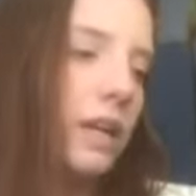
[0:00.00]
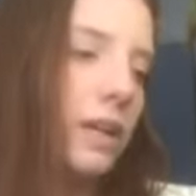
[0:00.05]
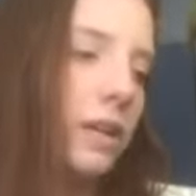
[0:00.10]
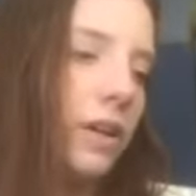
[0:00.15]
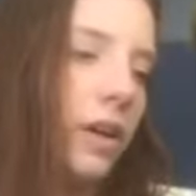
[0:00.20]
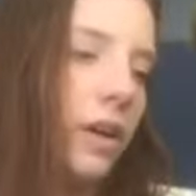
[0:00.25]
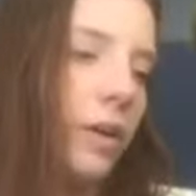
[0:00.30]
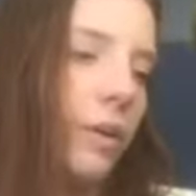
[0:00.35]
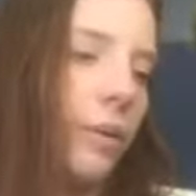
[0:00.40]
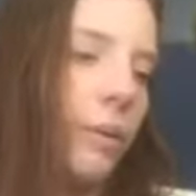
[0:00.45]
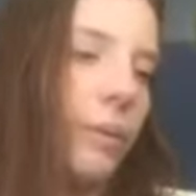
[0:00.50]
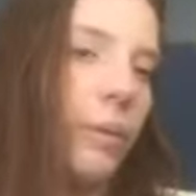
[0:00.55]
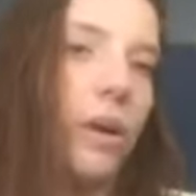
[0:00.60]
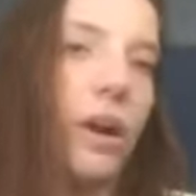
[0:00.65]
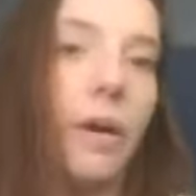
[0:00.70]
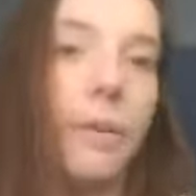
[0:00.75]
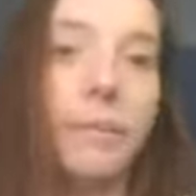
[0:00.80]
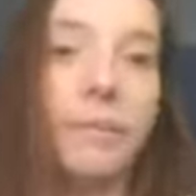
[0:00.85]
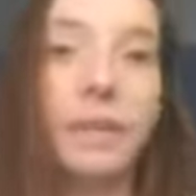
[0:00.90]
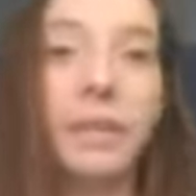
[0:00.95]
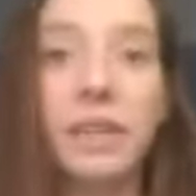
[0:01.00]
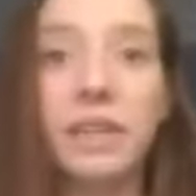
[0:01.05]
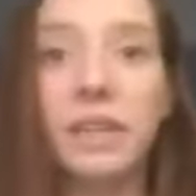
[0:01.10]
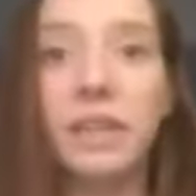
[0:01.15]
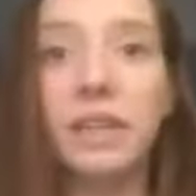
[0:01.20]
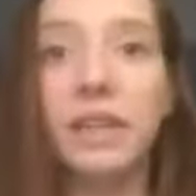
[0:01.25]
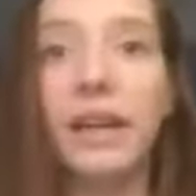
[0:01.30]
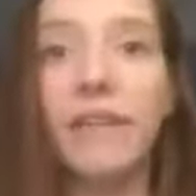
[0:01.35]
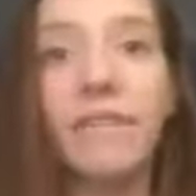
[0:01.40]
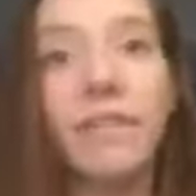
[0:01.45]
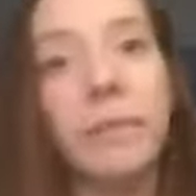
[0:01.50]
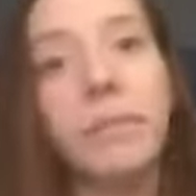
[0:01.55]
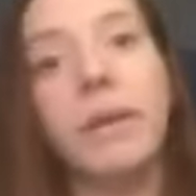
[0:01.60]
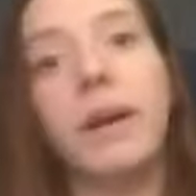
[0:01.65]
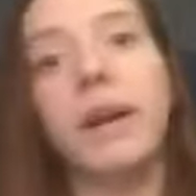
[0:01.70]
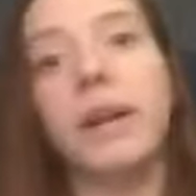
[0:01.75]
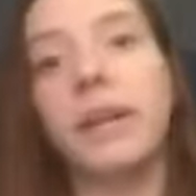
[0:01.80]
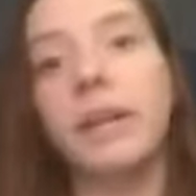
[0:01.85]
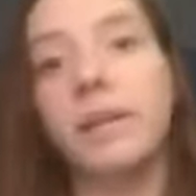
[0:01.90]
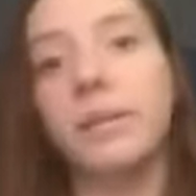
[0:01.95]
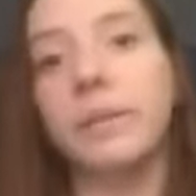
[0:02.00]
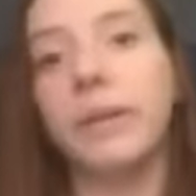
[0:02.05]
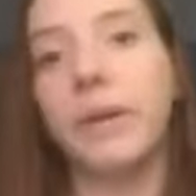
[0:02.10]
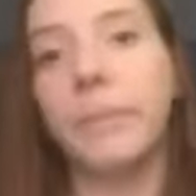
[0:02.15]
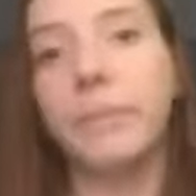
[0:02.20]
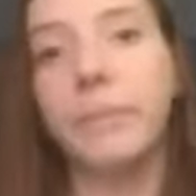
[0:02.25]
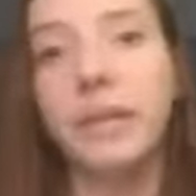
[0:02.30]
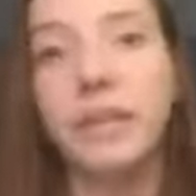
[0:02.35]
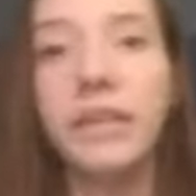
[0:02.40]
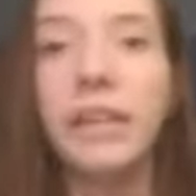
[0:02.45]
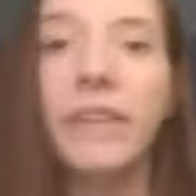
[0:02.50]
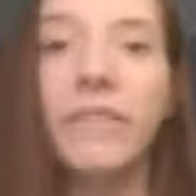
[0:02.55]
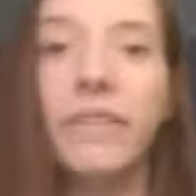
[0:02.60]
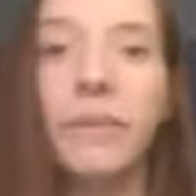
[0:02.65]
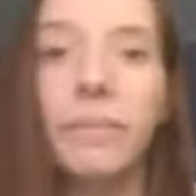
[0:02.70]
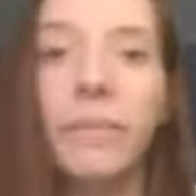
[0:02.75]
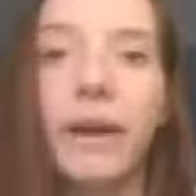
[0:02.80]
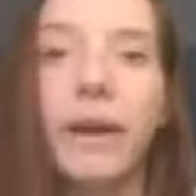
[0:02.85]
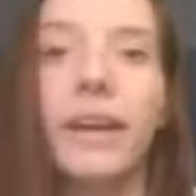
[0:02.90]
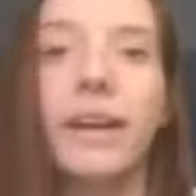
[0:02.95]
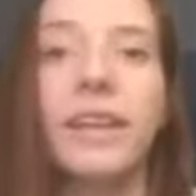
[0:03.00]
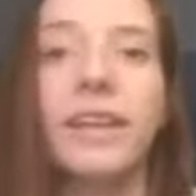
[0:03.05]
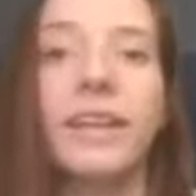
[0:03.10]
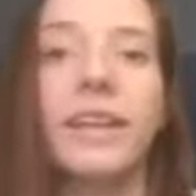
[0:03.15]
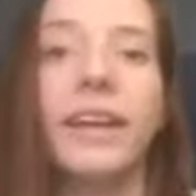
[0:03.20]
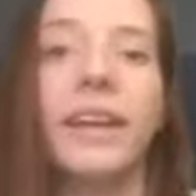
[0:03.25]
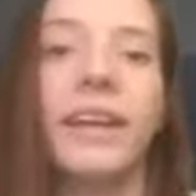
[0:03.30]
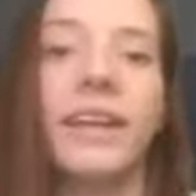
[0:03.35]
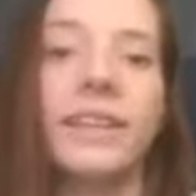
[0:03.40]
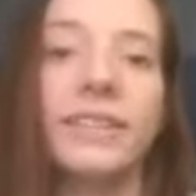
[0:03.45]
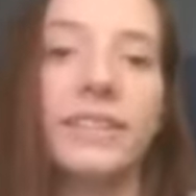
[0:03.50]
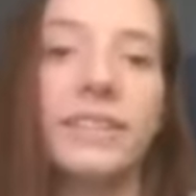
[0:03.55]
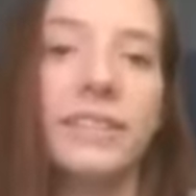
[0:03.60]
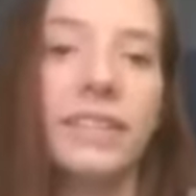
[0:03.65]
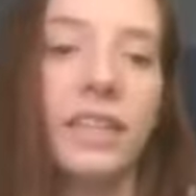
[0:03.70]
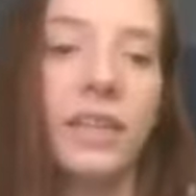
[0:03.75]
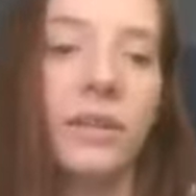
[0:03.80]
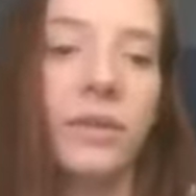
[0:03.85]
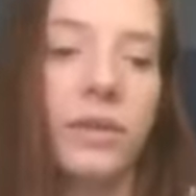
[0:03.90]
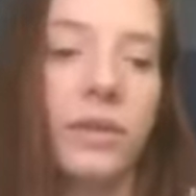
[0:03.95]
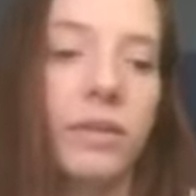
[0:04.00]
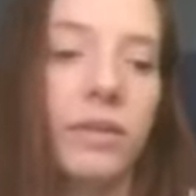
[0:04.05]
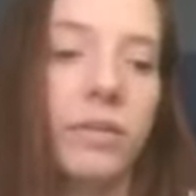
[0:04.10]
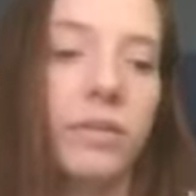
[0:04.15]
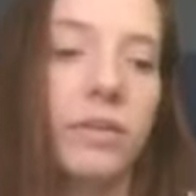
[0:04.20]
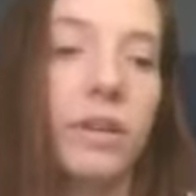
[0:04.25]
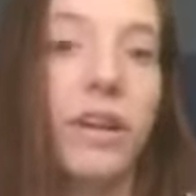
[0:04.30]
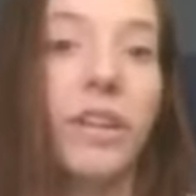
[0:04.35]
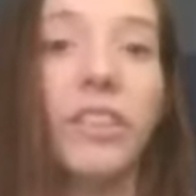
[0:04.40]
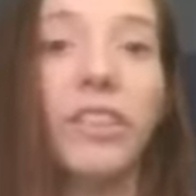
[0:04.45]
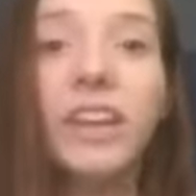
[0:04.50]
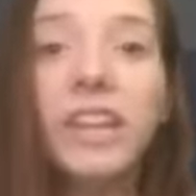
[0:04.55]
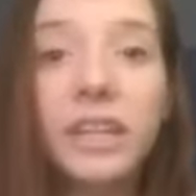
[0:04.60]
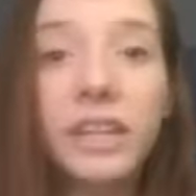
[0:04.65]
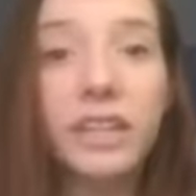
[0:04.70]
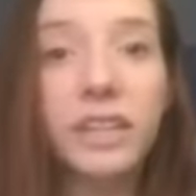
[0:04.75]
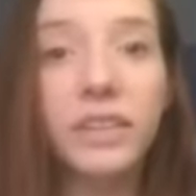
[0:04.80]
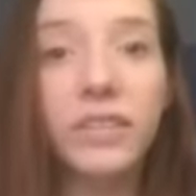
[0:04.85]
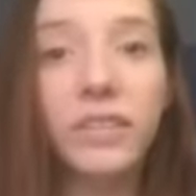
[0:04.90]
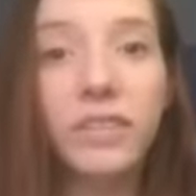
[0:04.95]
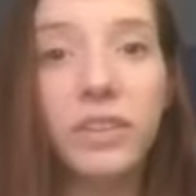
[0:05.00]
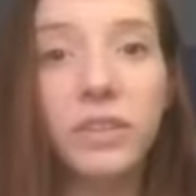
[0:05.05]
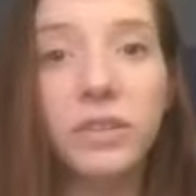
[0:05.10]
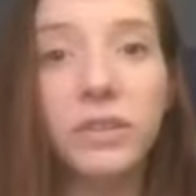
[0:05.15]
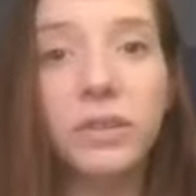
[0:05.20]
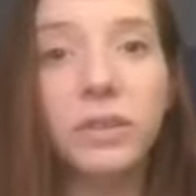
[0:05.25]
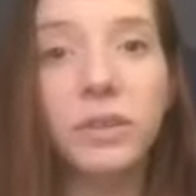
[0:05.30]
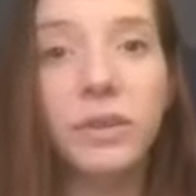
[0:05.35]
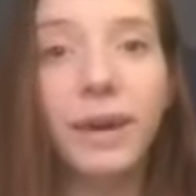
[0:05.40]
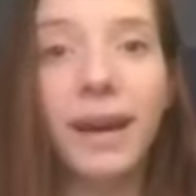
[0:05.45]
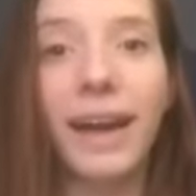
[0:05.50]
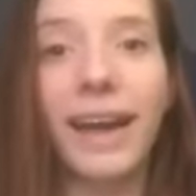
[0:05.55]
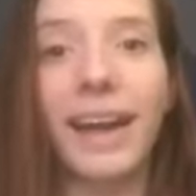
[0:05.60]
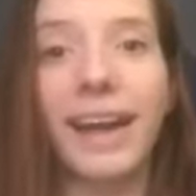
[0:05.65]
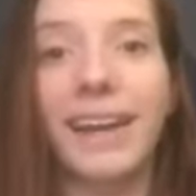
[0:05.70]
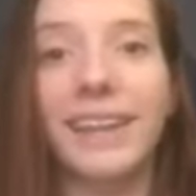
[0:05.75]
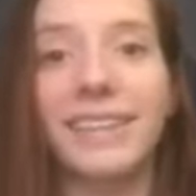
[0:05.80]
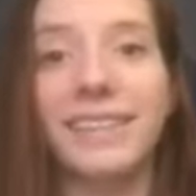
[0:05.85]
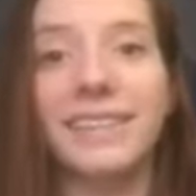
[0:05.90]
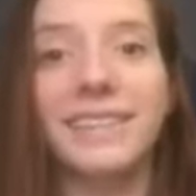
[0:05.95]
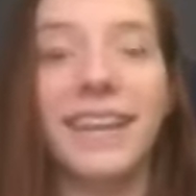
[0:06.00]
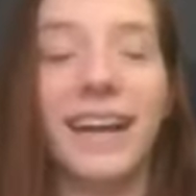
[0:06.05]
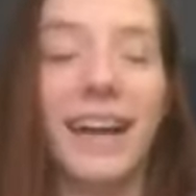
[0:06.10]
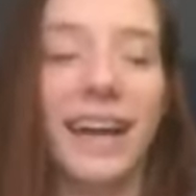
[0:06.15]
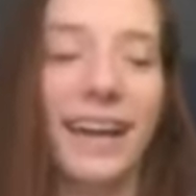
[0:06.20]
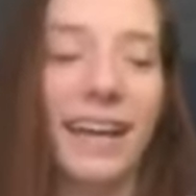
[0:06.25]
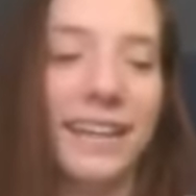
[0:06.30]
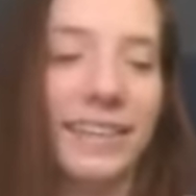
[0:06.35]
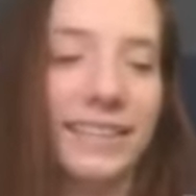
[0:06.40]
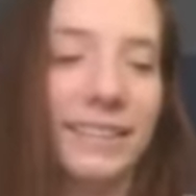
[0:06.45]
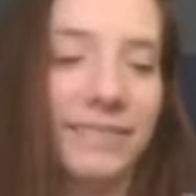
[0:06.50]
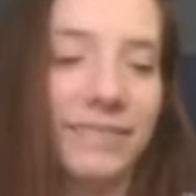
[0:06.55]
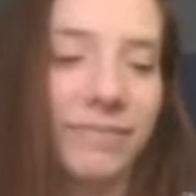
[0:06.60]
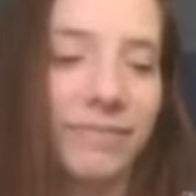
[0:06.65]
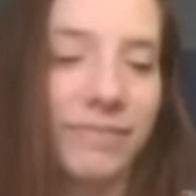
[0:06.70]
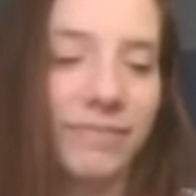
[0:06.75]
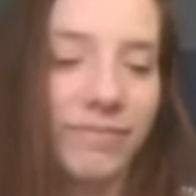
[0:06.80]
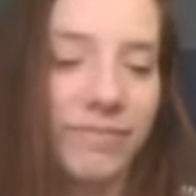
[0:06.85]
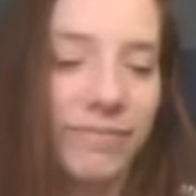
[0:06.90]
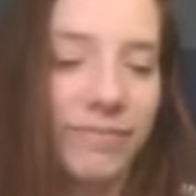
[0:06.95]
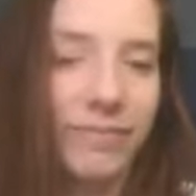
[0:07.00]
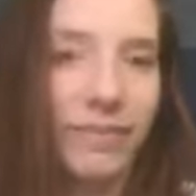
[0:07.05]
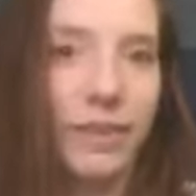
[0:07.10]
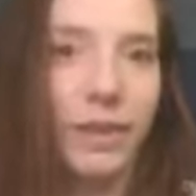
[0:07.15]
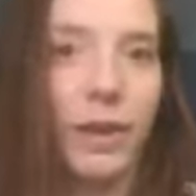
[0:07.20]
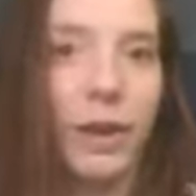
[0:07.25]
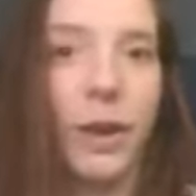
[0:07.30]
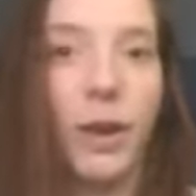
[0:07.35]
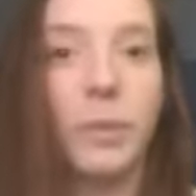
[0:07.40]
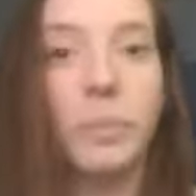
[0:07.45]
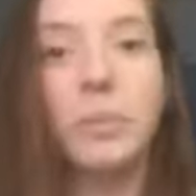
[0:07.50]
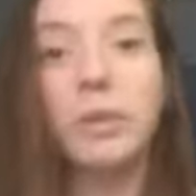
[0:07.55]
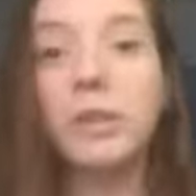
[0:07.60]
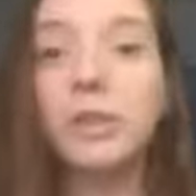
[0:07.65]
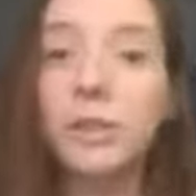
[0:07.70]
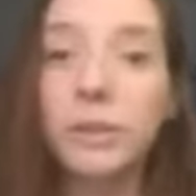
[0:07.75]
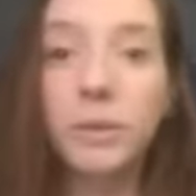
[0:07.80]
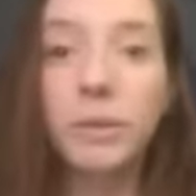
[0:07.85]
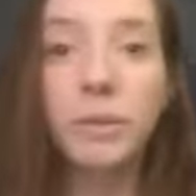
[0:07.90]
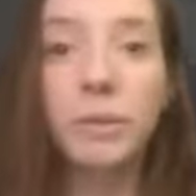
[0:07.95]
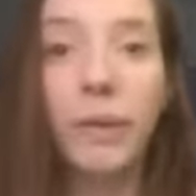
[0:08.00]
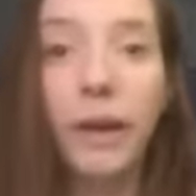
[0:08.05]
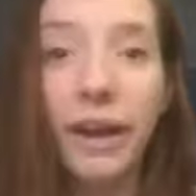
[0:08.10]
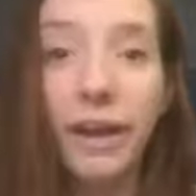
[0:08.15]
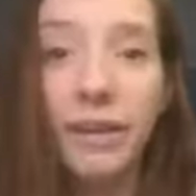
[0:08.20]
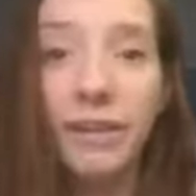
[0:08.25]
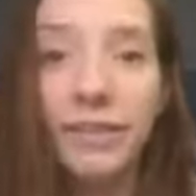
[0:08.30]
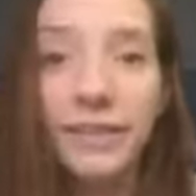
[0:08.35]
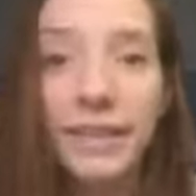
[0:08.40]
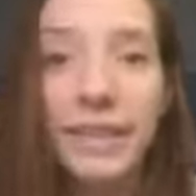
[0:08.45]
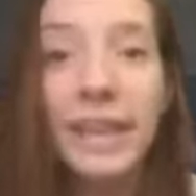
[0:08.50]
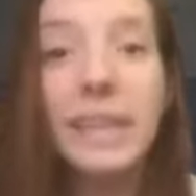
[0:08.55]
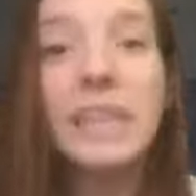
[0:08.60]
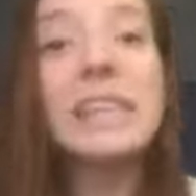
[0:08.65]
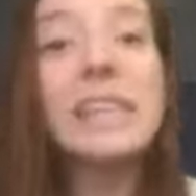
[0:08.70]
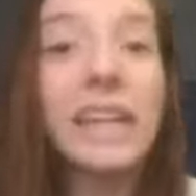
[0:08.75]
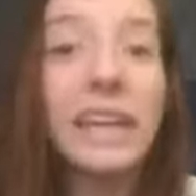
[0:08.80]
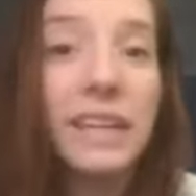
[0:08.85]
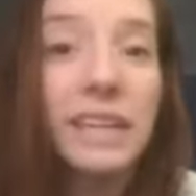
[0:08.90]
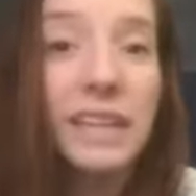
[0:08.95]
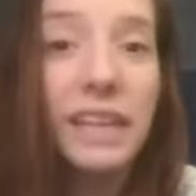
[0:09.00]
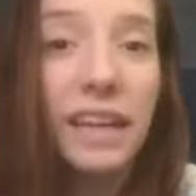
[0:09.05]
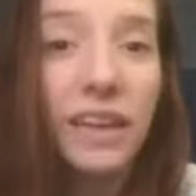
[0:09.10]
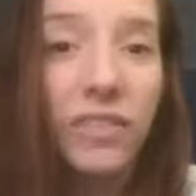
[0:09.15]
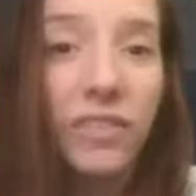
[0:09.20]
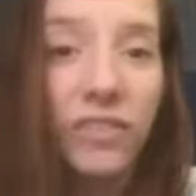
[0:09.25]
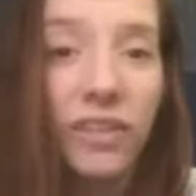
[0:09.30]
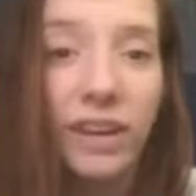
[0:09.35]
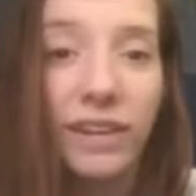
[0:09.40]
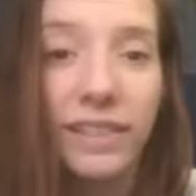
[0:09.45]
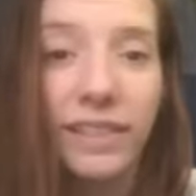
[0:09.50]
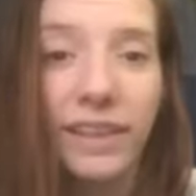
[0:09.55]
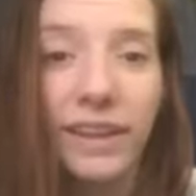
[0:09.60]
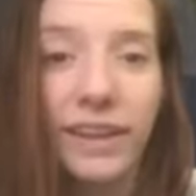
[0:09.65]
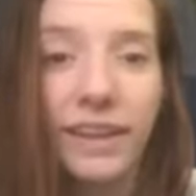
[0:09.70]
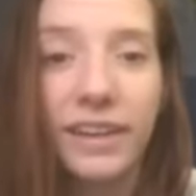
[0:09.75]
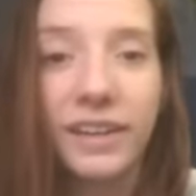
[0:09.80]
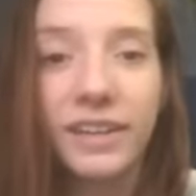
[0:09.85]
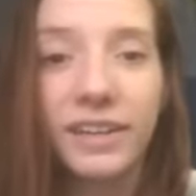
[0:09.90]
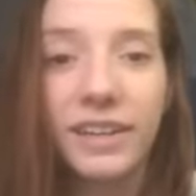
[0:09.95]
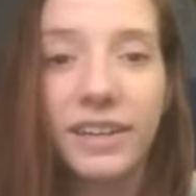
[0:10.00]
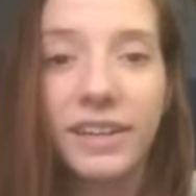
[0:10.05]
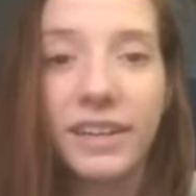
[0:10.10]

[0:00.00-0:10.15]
You know, we're all missing everybody, we all miss everybody, and we're all thinking of you, and hope you're doing well, and stay safe out there.